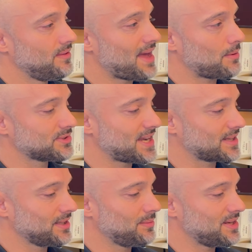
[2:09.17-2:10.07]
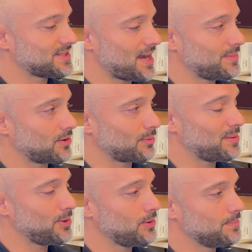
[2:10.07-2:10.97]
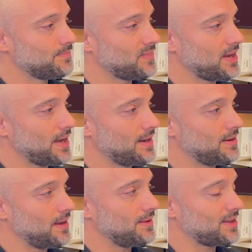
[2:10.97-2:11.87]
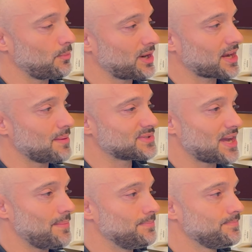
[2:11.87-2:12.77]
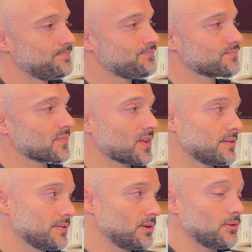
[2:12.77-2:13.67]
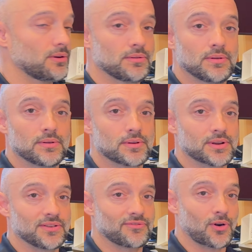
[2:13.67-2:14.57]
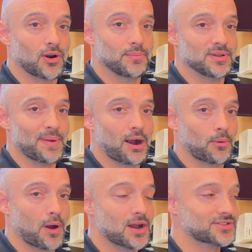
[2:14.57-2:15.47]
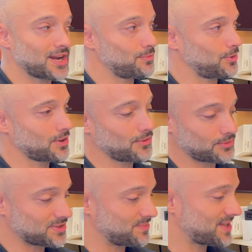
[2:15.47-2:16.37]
That will take a little bit of time here to reboot, and then when it comes up, you'll confirm the power wash, and we'll go through some